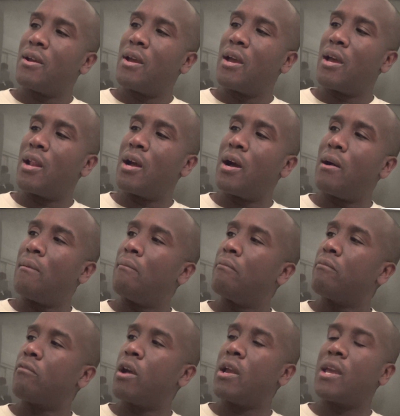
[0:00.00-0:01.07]
And
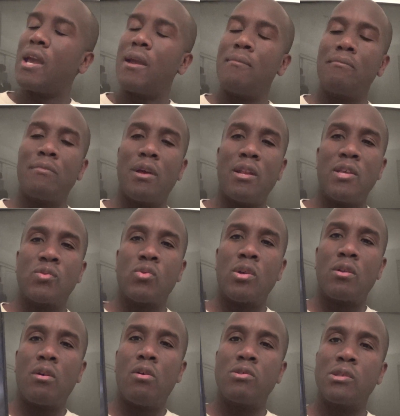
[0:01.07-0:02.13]
great game. And this one
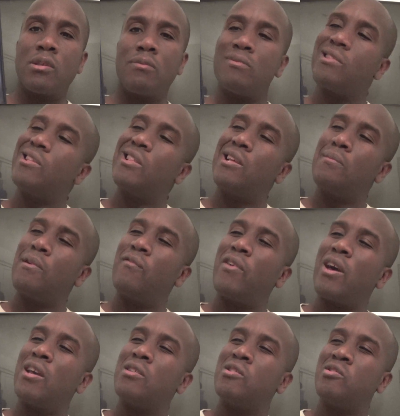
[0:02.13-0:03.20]
holds a little bit of
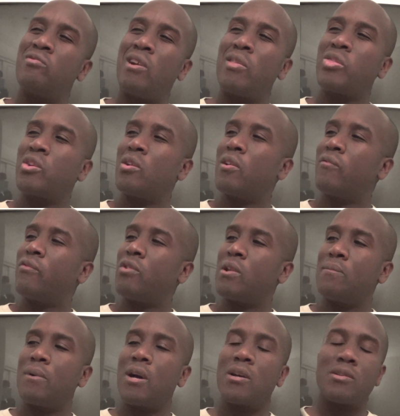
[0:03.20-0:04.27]
value too, around $30 to
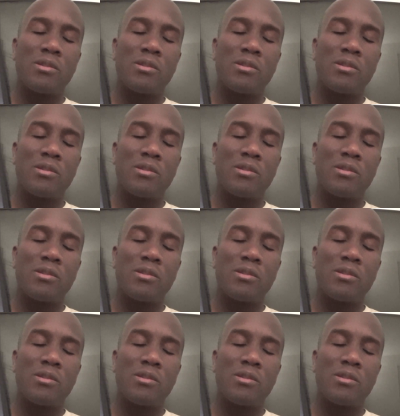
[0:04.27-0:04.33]
$40.